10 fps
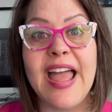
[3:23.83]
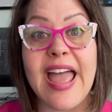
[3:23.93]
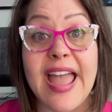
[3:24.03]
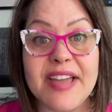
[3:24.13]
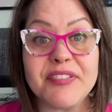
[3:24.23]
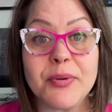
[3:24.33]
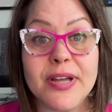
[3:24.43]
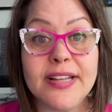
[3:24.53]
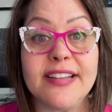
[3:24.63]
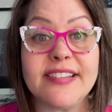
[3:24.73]
Hey
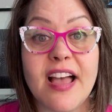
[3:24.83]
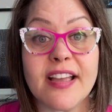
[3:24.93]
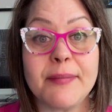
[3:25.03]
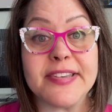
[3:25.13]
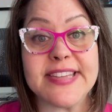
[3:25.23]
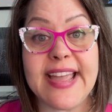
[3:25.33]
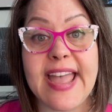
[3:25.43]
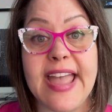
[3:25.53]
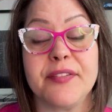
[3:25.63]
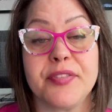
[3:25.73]
everyone, let's talk about day
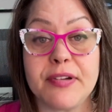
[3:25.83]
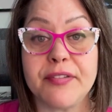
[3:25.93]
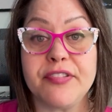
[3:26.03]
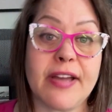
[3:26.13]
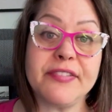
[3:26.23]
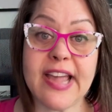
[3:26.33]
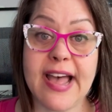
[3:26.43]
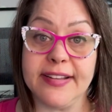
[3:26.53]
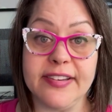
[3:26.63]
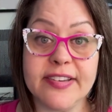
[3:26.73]
8 of the Rough Draft
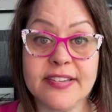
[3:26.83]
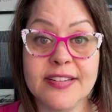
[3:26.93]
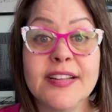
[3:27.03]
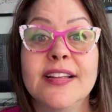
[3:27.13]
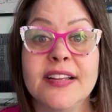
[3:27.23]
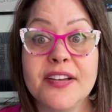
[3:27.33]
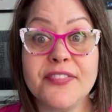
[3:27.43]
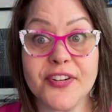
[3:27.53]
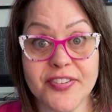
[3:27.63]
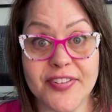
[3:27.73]
Challenge.
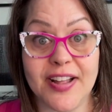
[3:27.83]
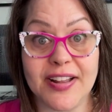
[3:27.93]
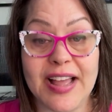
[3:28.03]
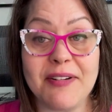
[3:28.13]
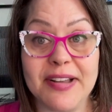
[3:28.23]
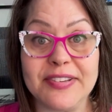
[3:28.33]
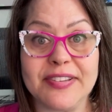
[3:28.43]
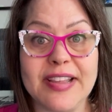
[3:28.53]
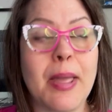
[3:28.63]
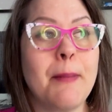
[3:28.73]
First of all, I want to
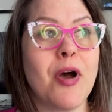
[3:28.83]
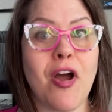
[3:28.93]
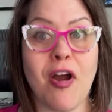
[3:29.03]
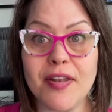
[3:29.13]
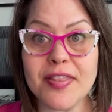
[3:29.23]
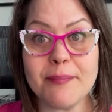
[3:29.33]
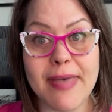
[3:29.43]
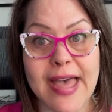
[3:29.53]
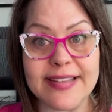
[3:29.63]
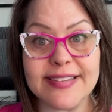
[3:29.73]
say pardon the
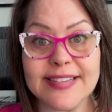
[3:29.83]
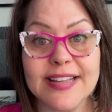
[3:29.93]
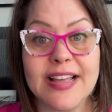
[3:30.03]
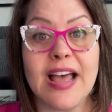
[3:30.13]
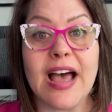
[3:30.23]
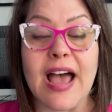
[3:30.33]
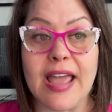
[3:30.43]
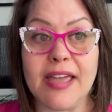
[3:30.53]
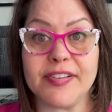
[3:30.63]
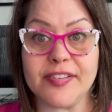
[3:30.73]
mess. I
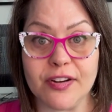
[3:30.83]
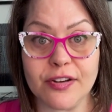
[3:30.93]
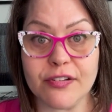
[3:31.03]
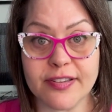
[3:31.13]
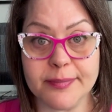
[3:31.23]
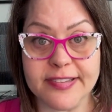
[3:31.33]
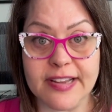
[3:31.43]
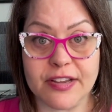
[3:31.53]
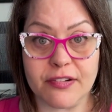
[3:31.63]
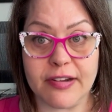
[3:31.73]
have started Christmas
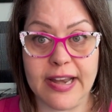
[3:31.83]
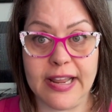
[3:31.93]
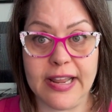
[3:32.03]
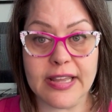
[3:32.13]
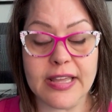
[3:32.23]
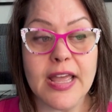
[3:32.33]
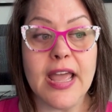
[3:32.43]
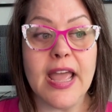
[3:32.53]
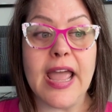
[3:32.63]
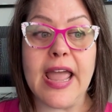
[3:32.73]
decorating
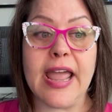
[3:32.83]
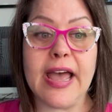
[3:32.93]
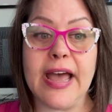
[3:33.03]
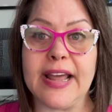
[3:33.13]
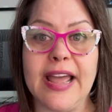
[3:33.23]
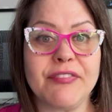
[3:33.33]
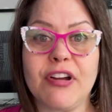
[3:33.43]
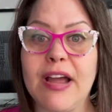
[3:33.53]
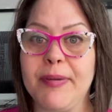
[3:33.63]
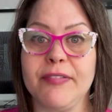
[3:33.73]
and I have
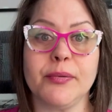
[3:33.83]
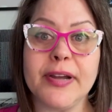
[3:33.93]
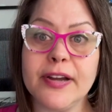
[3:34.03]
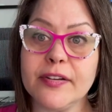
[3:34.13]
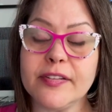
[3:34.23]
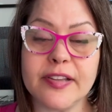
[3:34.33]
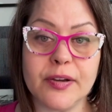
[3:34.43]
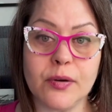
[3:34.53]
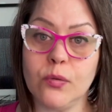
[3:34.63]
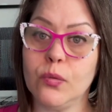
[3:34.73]
crap everywhere.
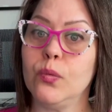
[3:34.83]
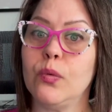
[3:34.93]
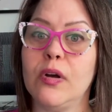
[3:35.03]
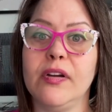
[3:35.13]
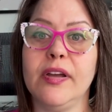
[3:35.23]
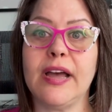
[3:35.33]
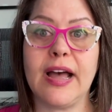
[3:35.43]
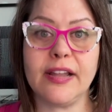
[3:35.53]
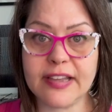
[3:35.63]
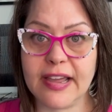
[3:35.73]
So
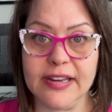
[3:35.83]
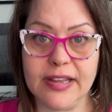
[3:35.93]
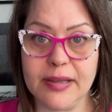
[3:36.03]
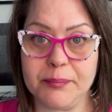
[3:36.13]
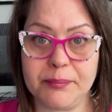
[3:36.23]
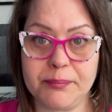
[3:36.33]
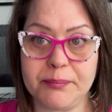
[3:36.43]
I'll tidy up